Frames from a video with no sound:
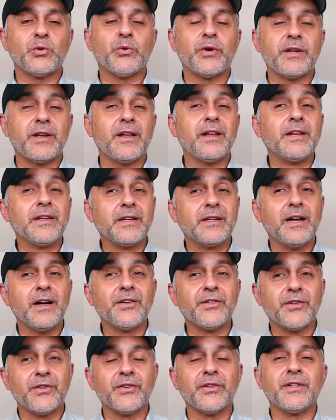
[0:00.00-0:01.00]
to it in
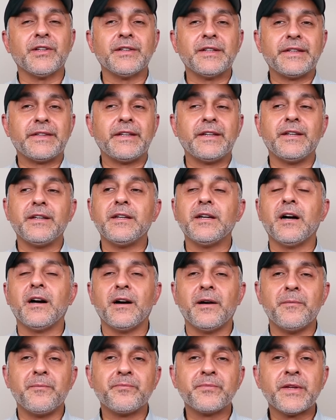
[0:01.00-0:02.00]
under the the
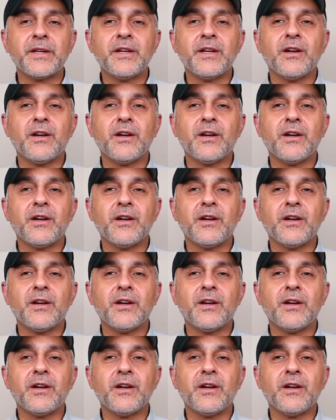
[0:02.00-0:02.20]
um,